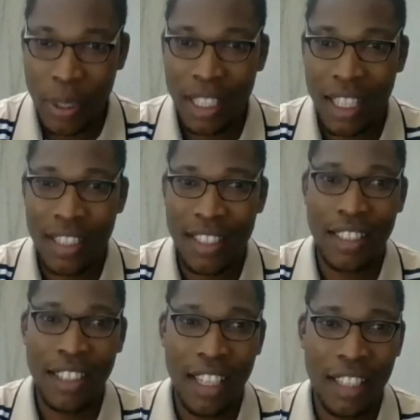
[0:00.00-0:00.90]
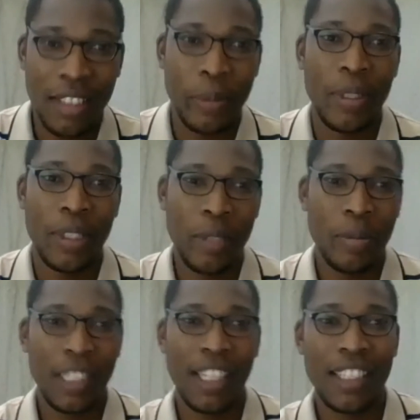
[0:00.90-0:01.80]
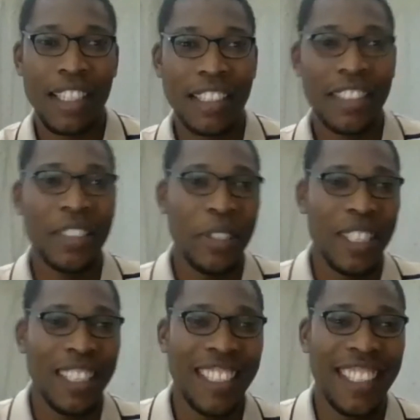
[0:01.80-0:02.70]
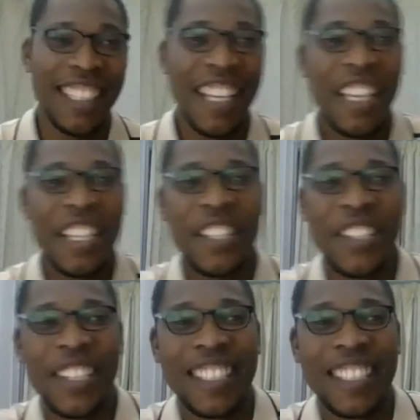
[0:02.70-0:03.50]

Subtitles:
one that is saying that or something like that. Okay. So